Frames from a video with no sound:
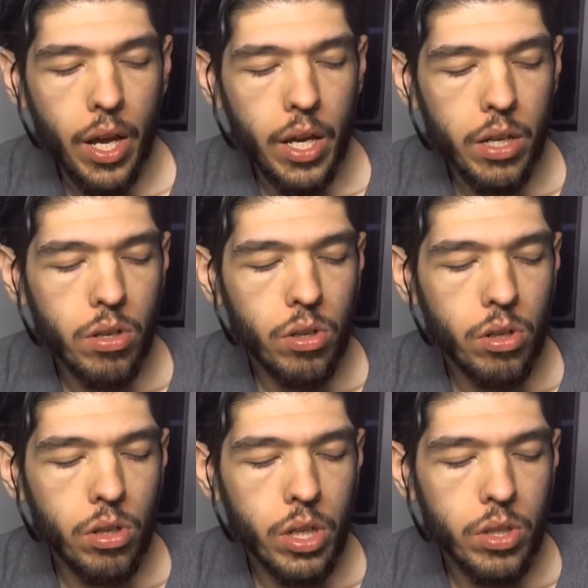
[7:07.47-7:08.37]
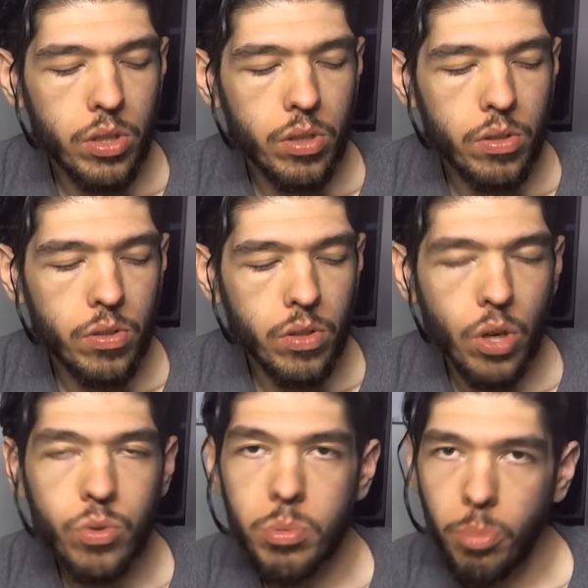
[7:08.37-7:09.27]
It
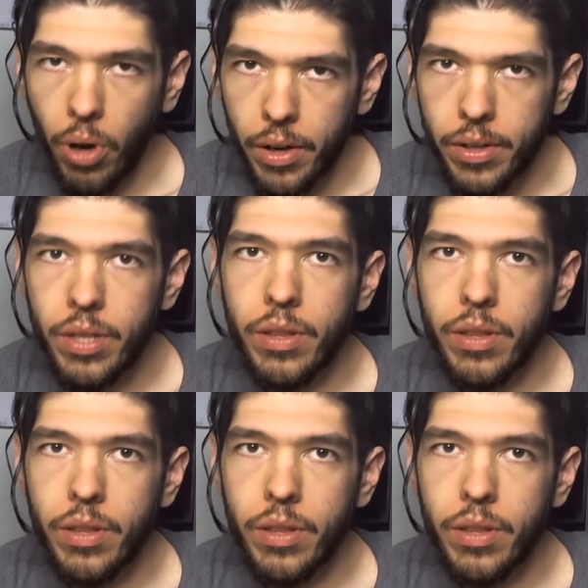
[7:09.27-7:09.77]
spun